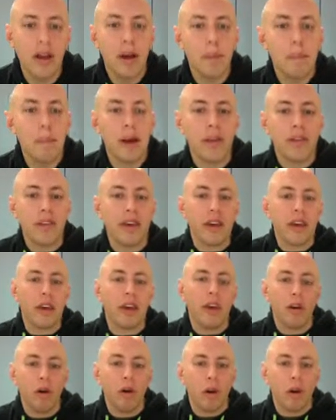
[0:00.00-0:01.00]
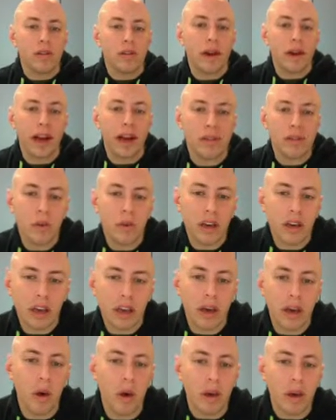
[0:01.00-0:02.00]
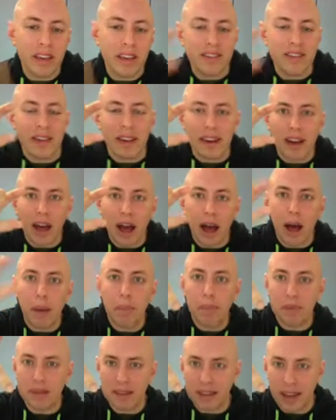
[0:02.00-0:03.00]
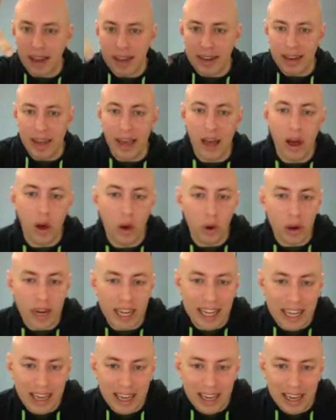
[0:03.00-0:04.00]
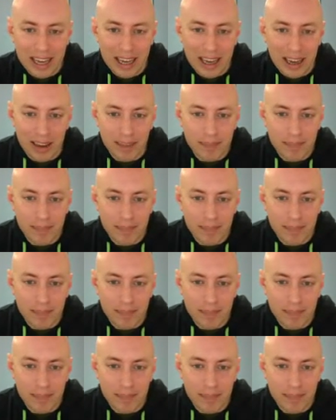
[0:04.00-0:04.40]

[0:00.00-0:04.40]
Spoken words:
But the Kokusai Hatsuon Kigo is an upside down E.